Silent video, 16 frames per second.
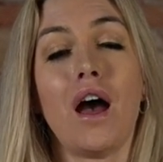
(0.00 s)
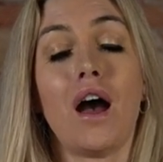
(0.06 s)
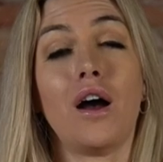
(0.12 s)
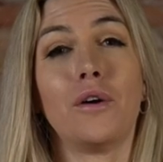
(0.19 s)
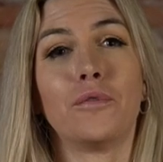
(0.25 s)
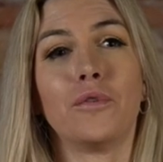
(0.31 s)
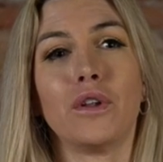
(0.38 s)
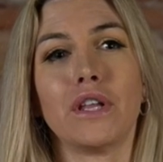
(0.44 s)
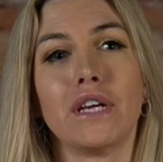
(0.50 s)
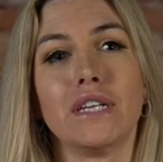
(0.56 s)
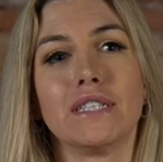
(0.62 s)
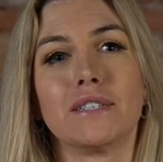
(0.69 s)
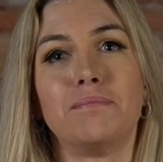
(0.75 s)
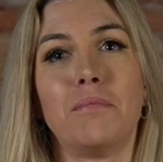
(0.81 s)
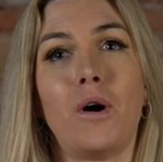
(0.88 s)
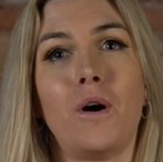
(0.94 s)
a really
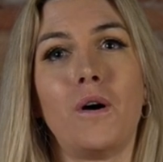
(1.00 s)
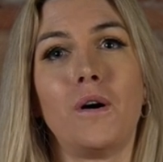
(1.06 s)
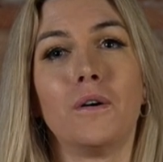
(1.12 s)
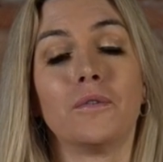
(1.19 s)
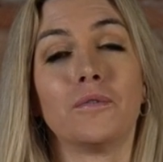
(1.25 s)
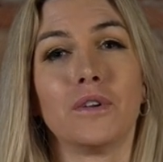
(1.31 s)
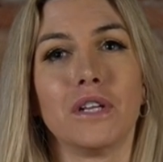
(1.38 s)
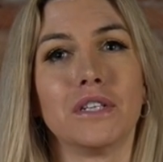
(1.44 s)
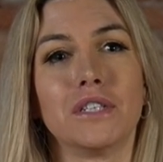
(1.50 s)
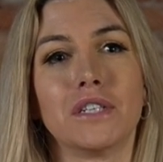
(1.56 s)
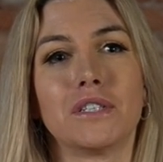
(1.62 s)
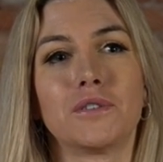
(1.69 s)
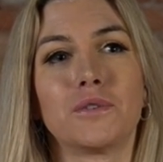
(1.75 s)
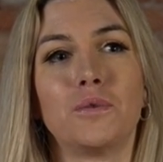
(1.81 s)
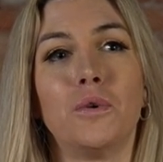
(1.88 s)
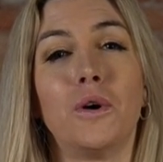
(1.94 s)
small
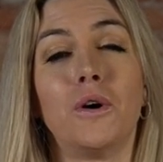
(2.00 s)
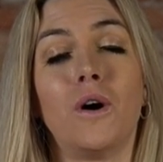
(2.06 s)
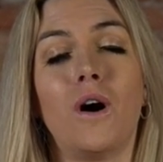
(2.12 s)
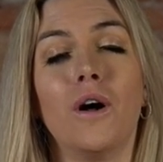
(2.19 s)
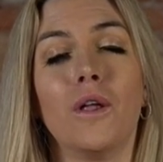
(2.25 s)
religious school